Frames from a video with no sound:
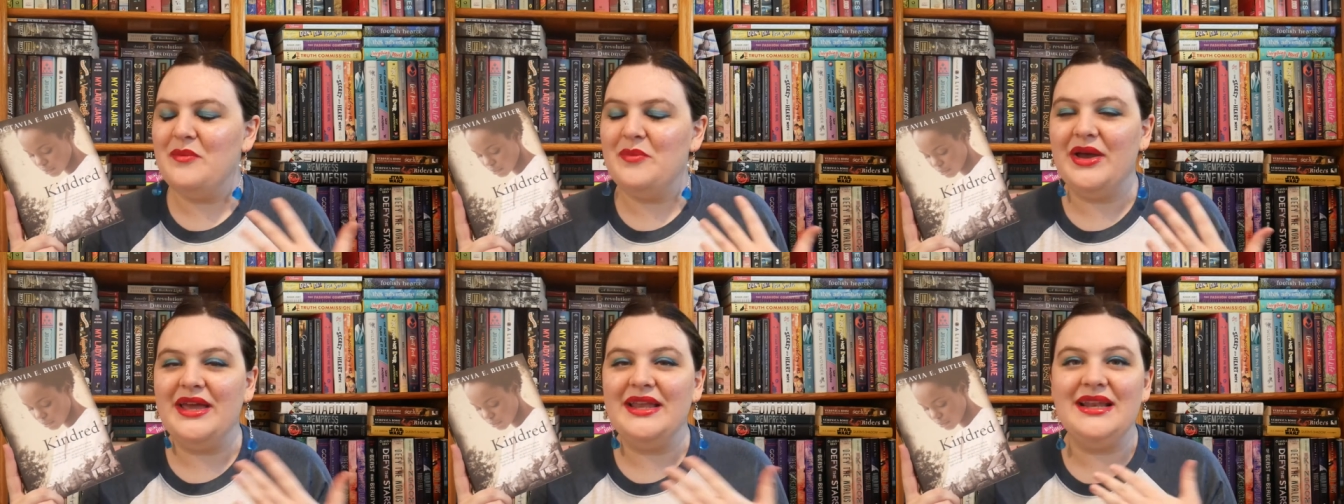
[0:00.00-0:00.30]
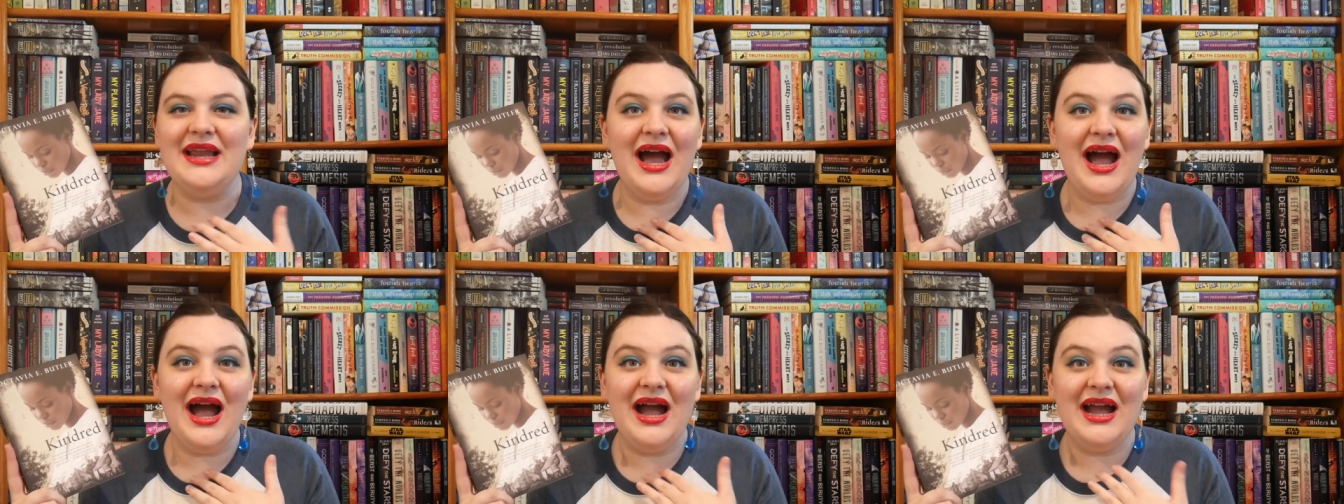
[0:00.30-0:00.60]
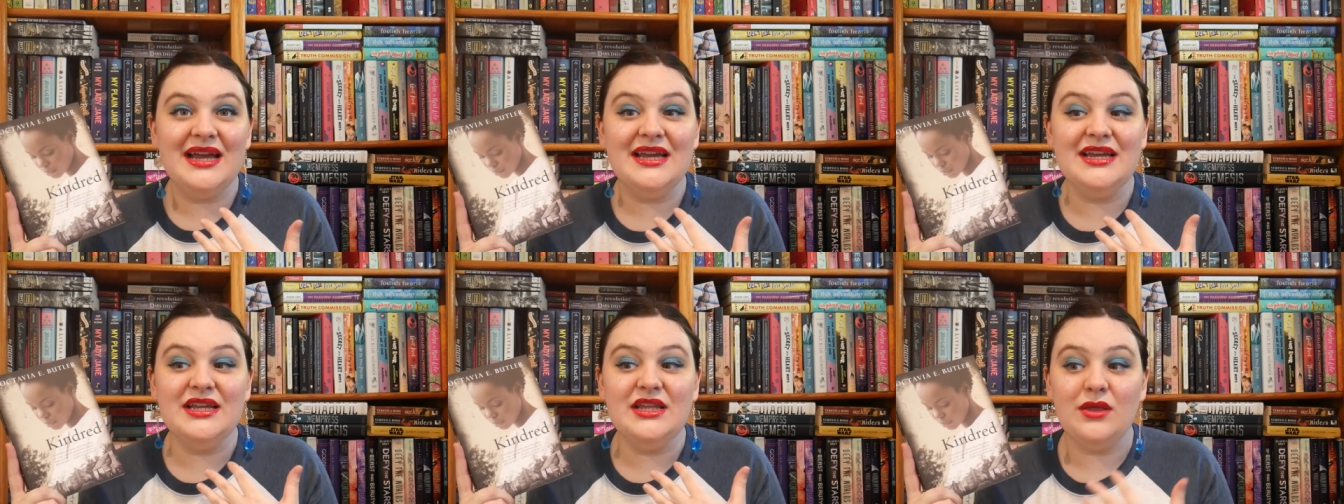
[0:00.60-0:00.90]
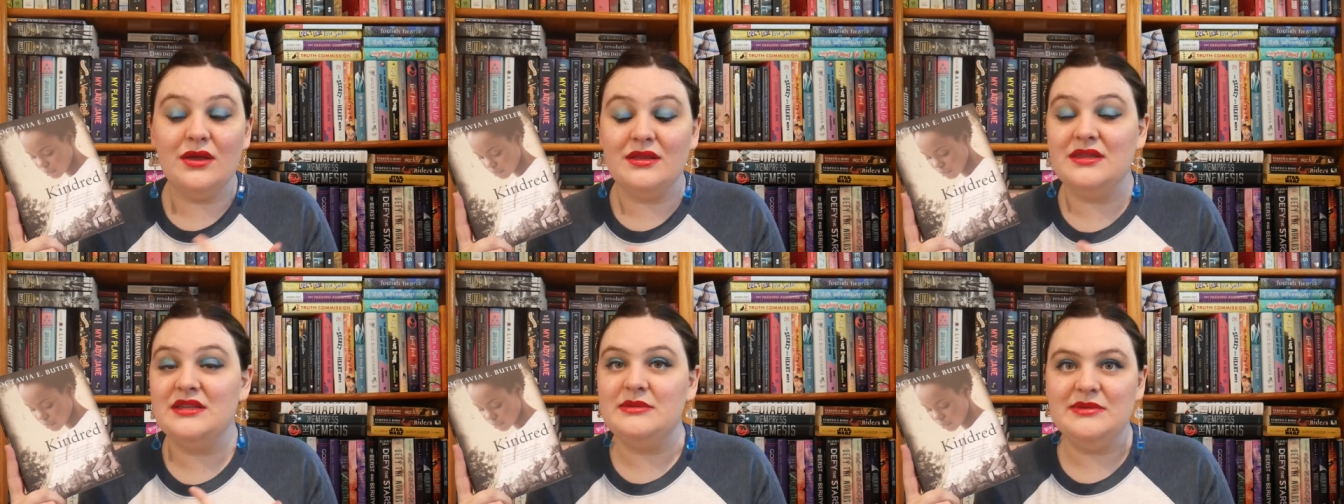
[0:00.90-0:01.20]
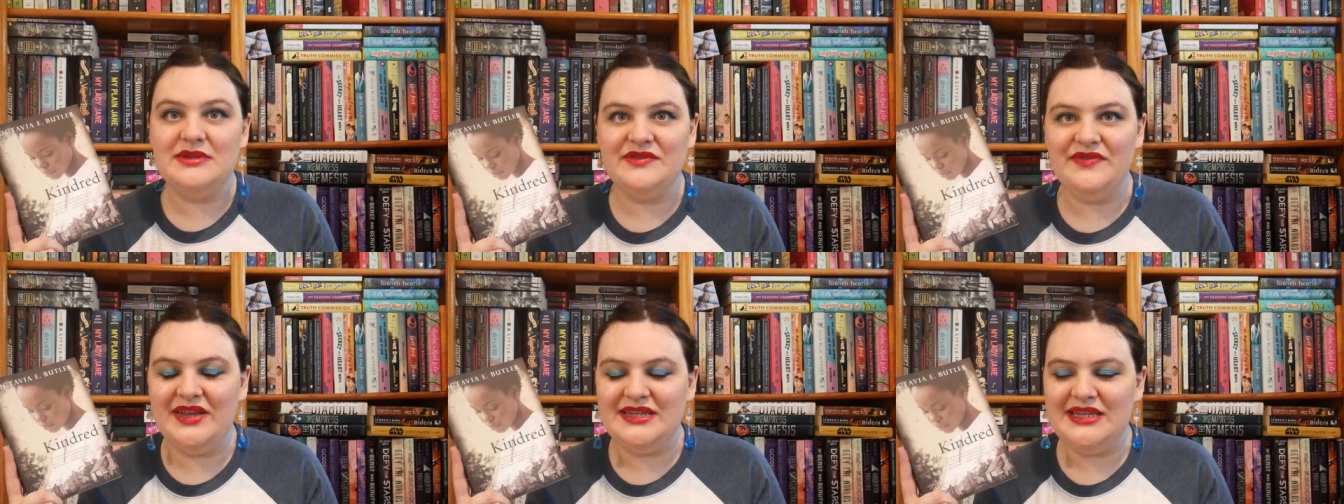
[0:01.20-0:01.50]
but I thought this
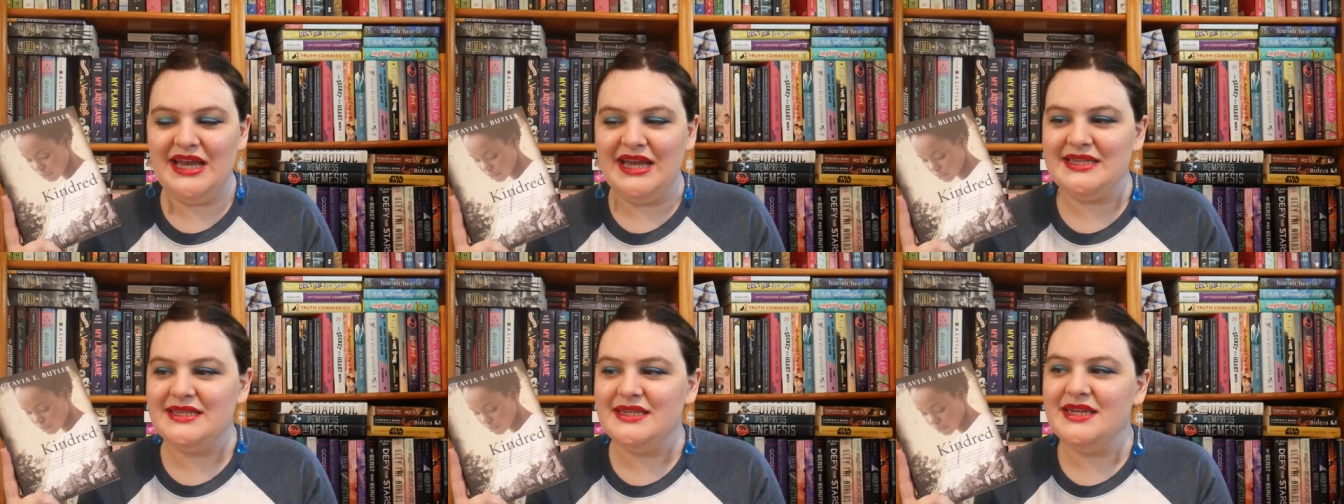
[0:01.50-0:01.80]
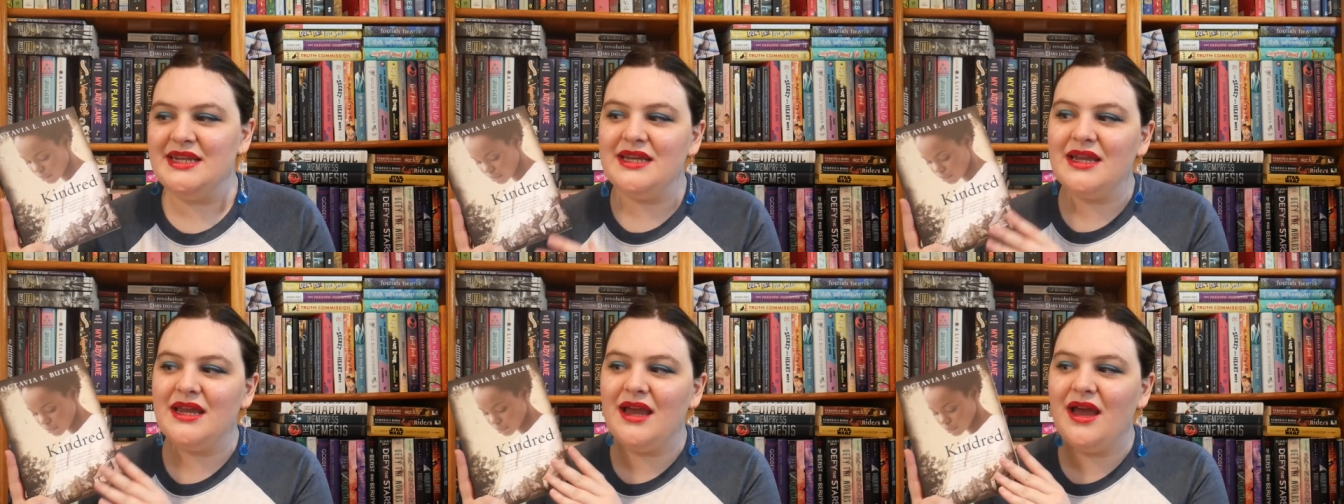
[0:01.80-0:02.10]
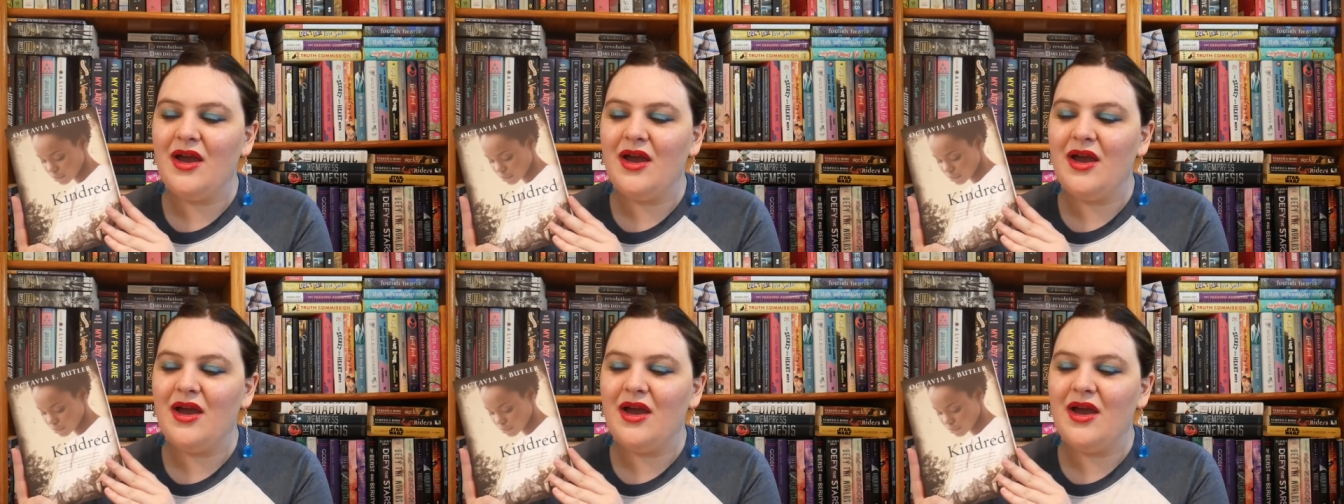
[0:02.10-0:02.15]
was fantastic.